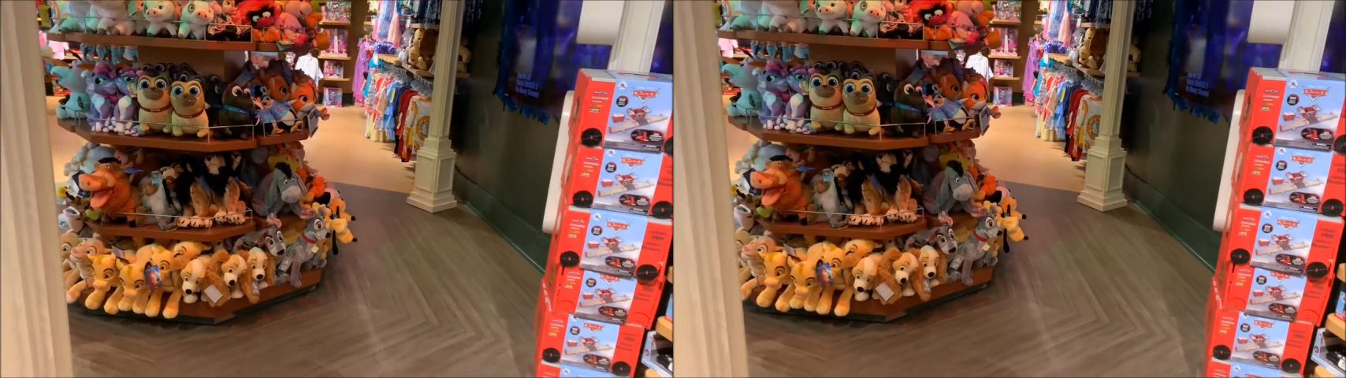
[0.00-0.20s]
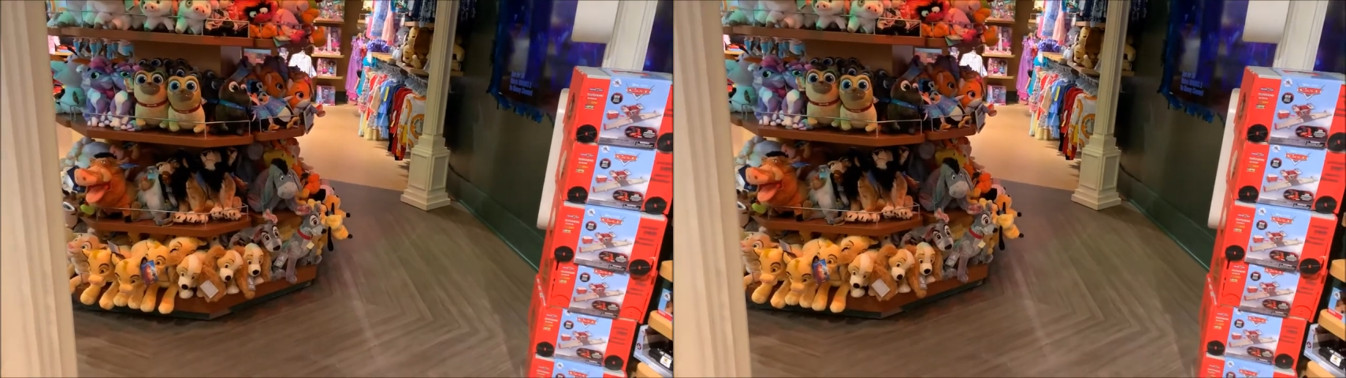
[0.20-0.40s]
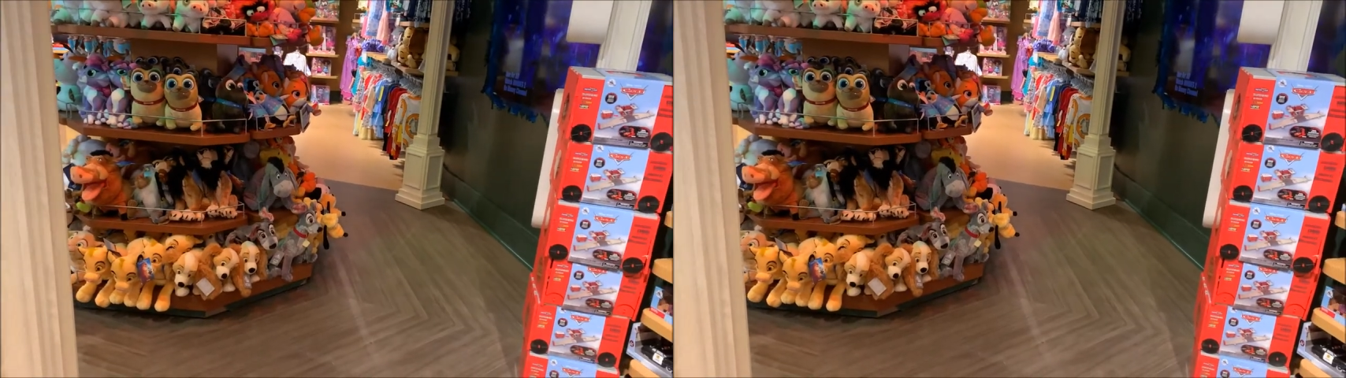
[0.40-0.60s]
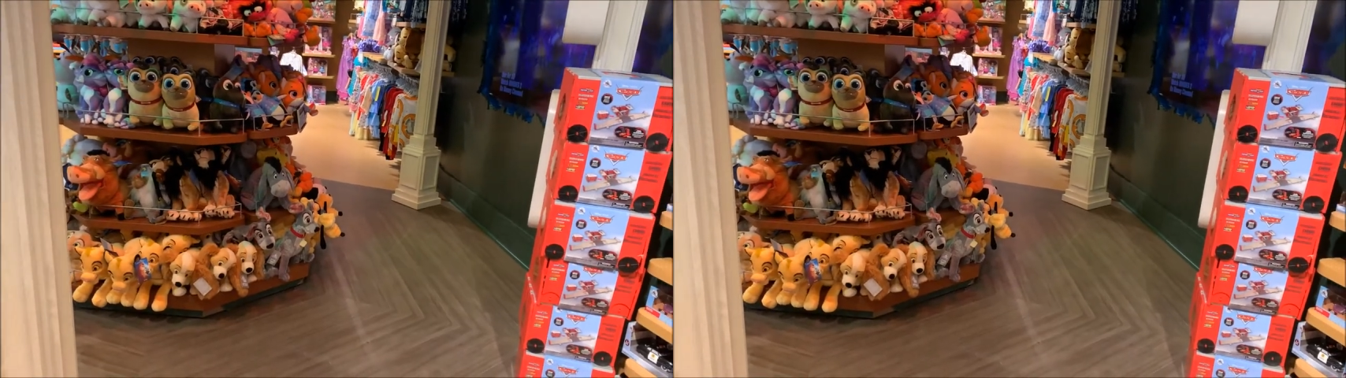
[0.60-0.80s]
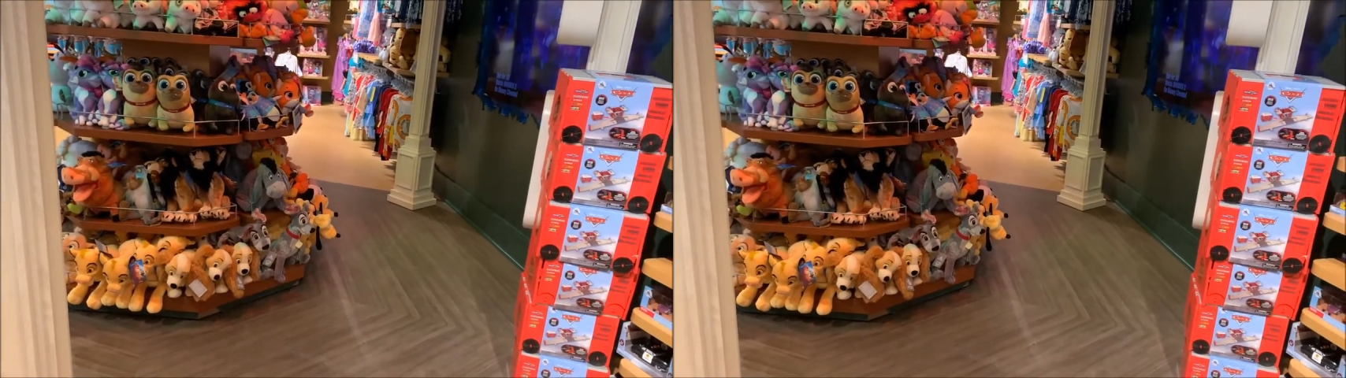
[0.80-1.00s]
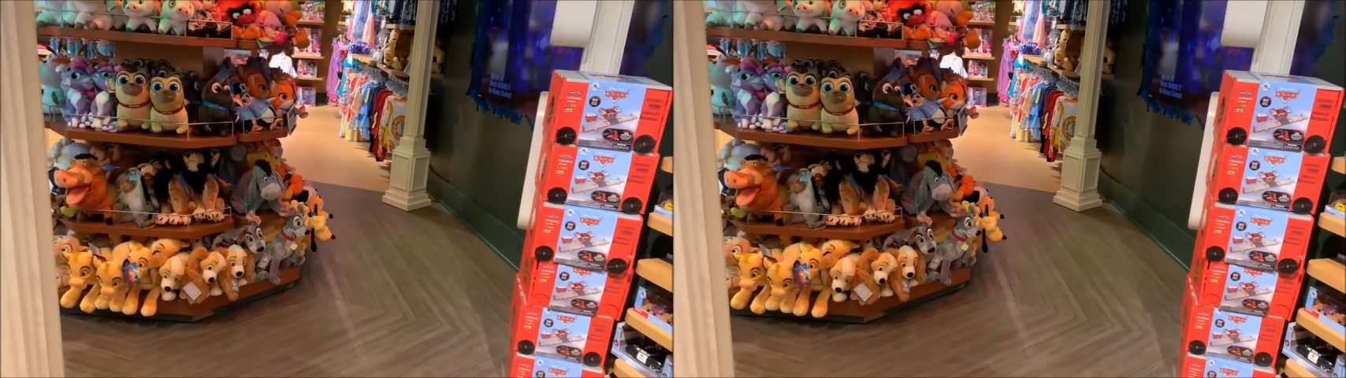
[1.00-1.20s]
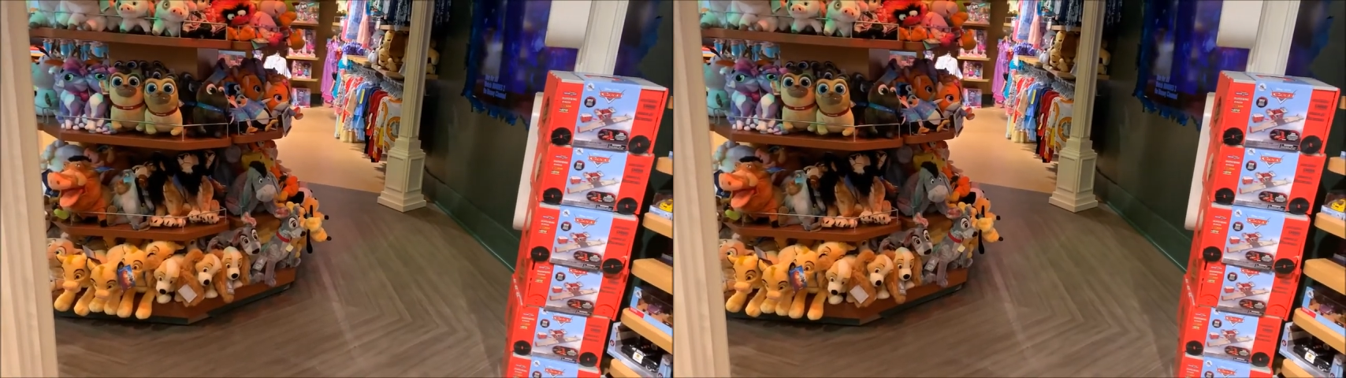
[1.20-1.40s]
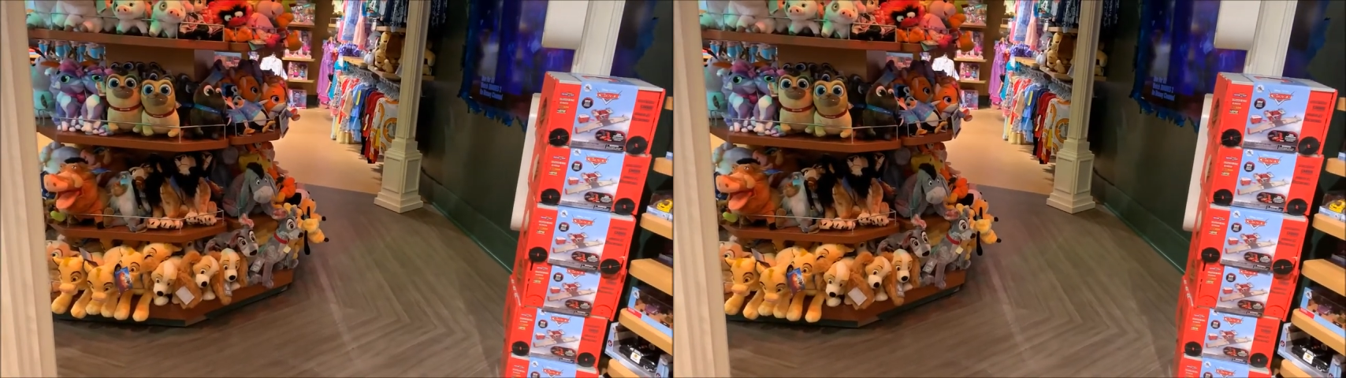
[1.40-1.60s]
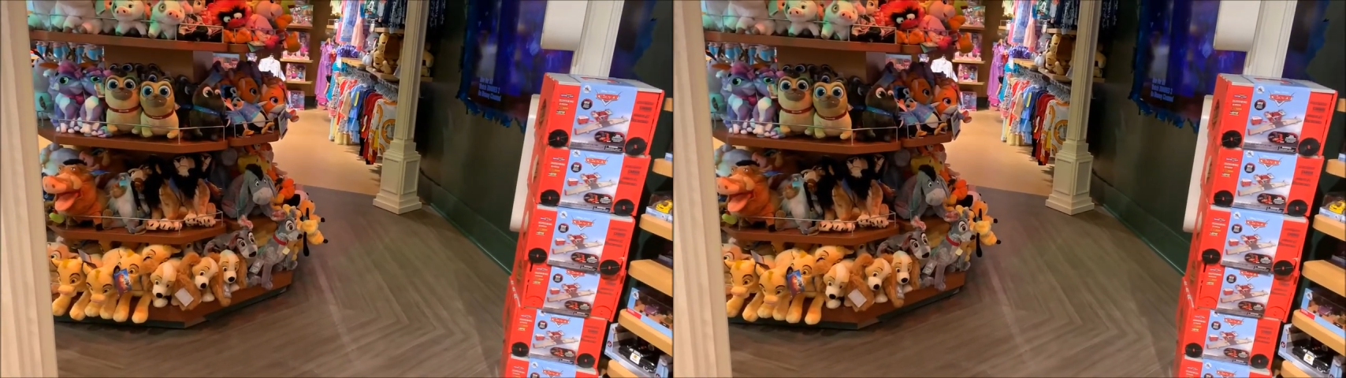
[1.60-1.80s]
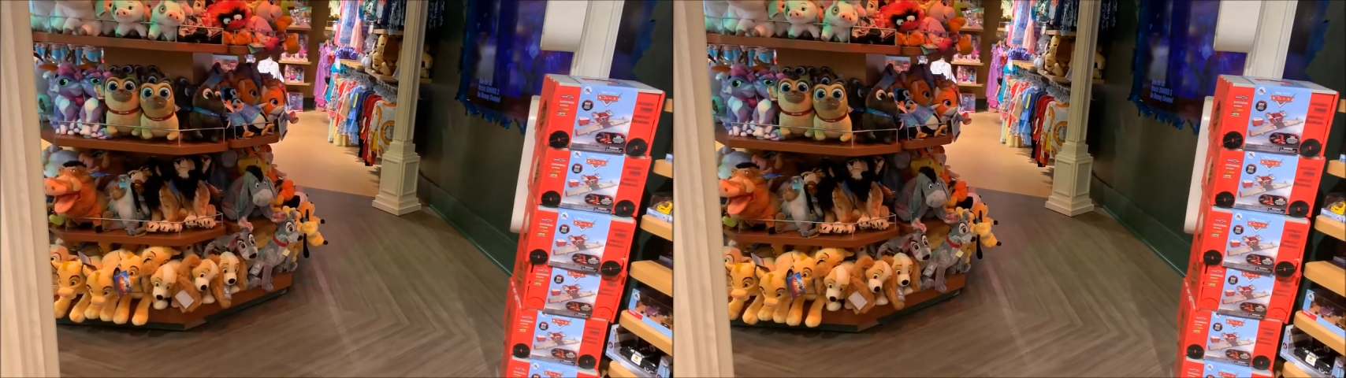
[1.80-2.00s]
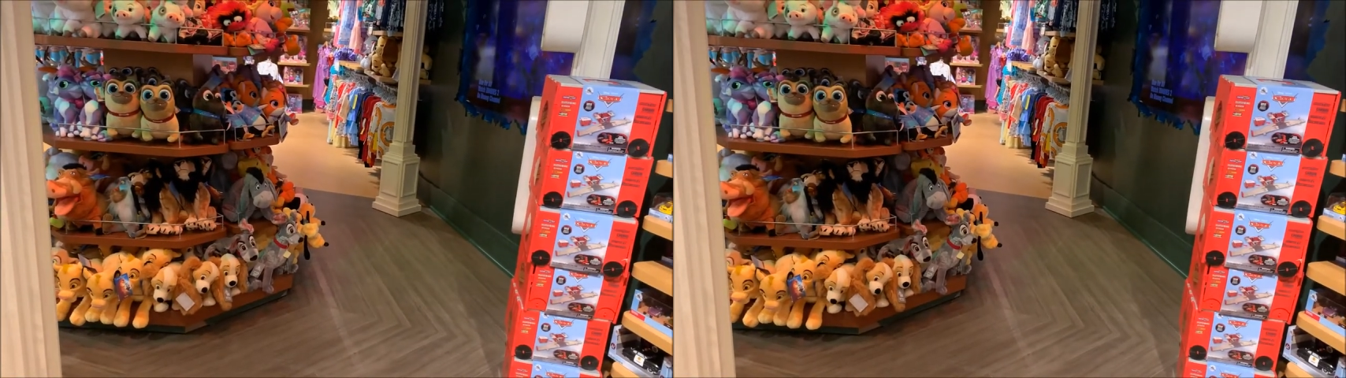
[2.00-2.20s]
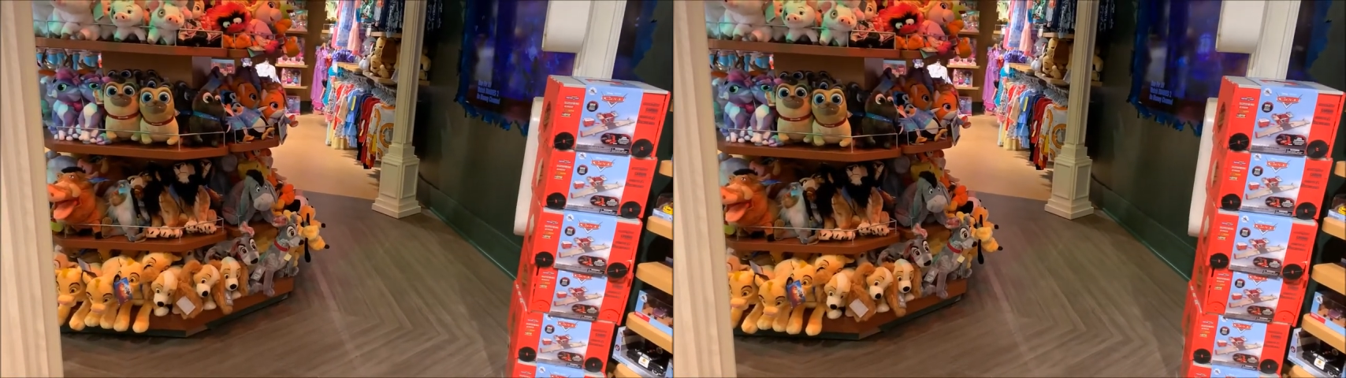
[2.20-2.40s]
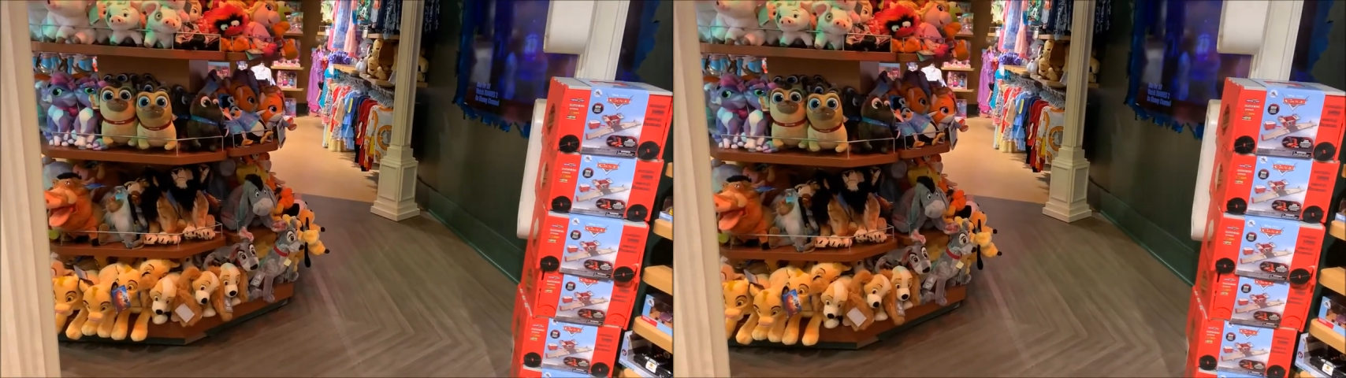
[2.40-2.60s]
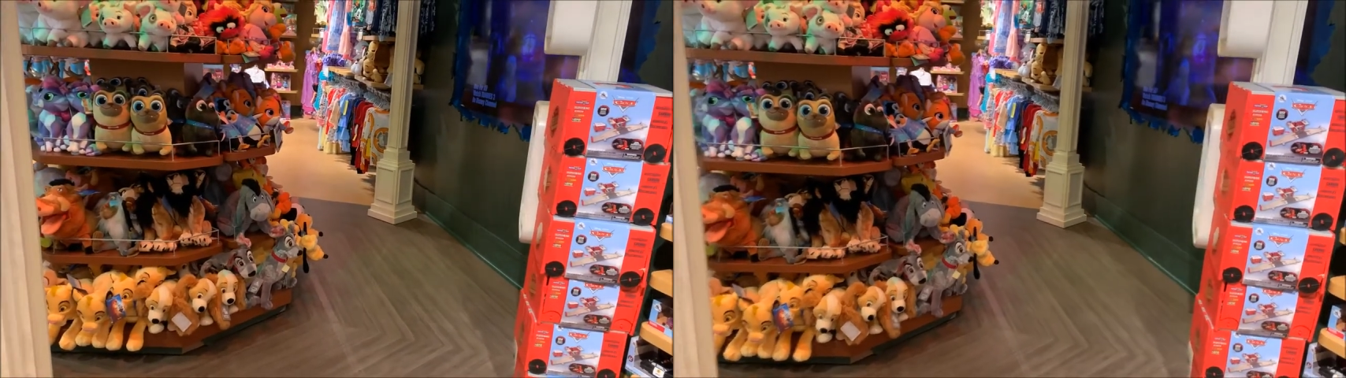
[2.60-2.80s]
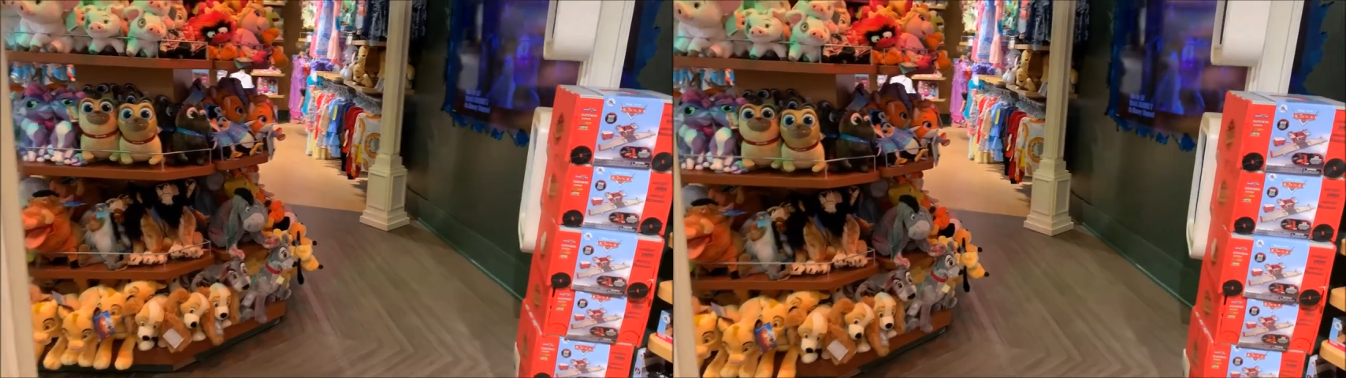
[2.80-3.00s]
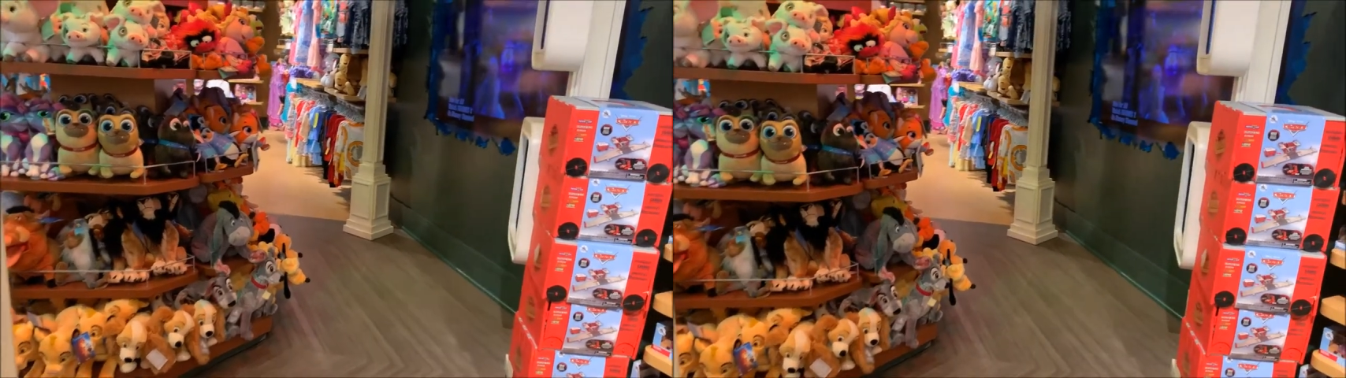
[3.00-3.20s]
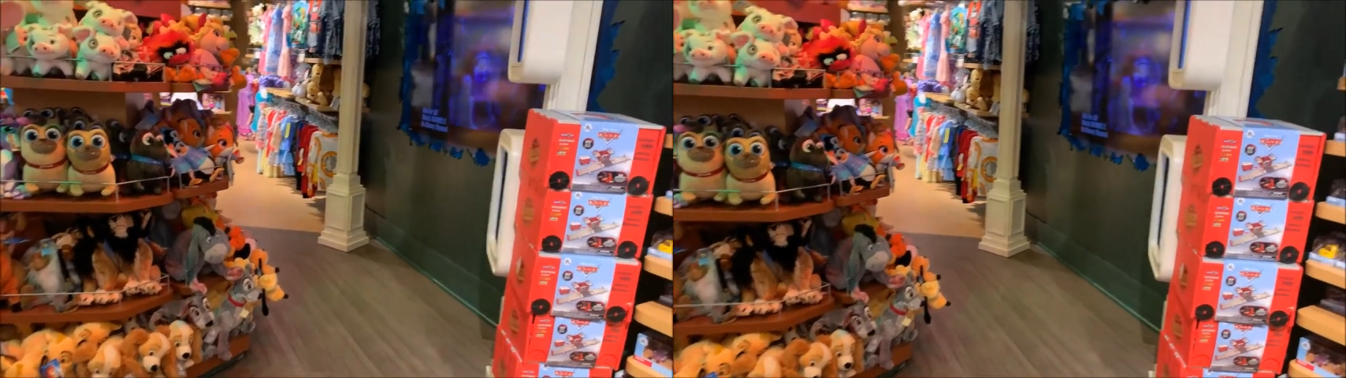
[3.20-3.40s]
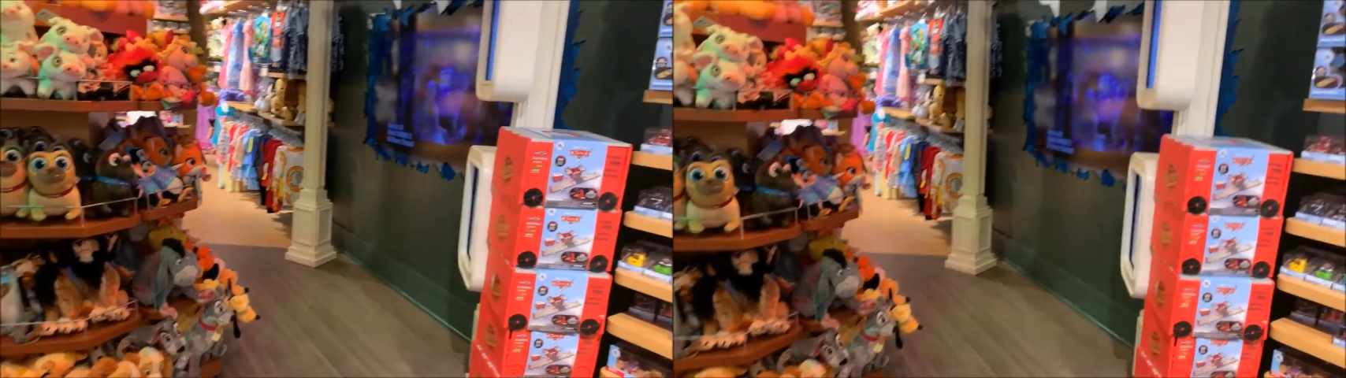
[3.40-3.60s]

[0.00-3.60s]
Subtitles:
[unreadable: no face in view]